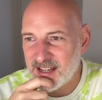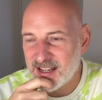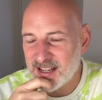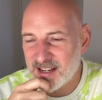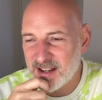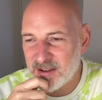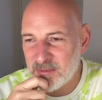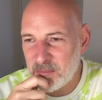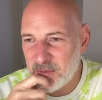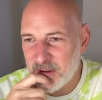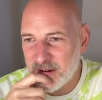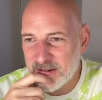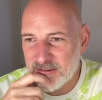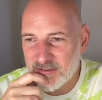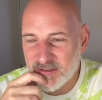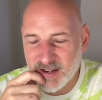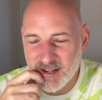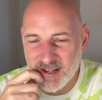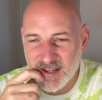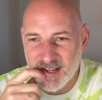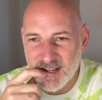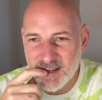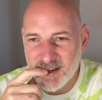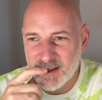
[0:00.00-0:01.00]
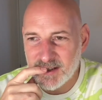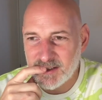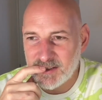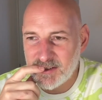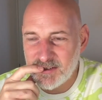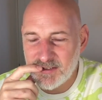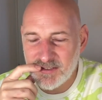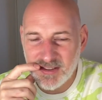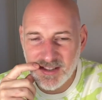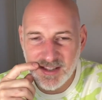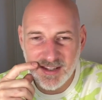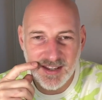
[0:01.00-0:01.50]
And I'm wondering, do
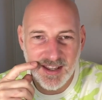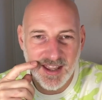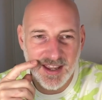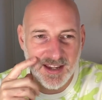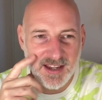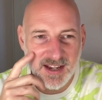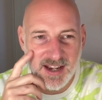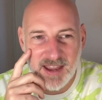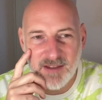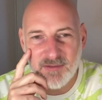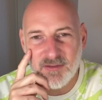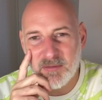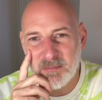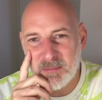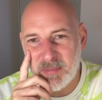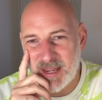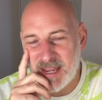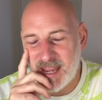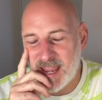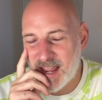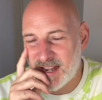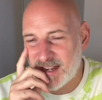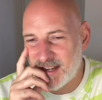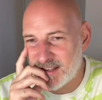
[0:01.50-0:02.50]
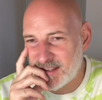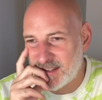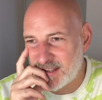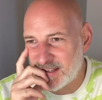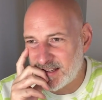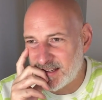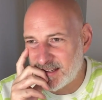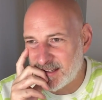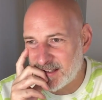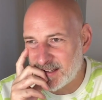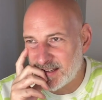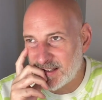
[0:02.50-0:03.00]
you think there could ever be
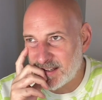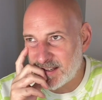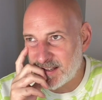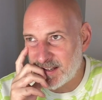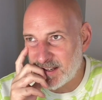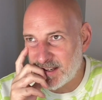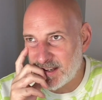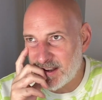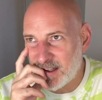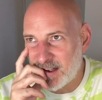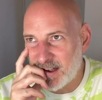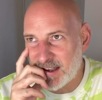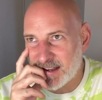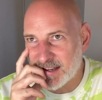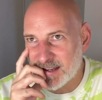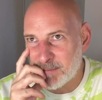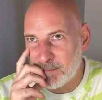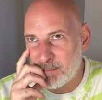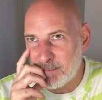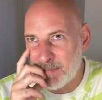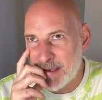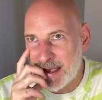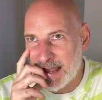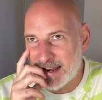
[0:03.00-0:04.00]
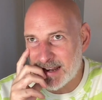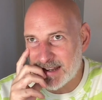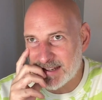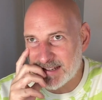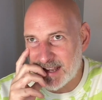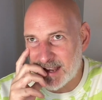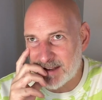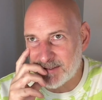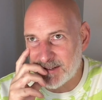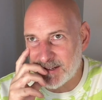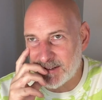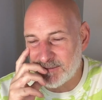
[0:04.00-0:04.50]
anything like
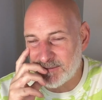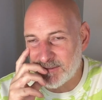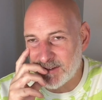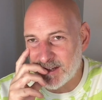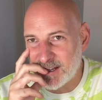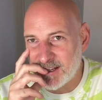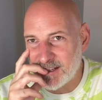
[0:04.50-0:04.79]
maladaptive?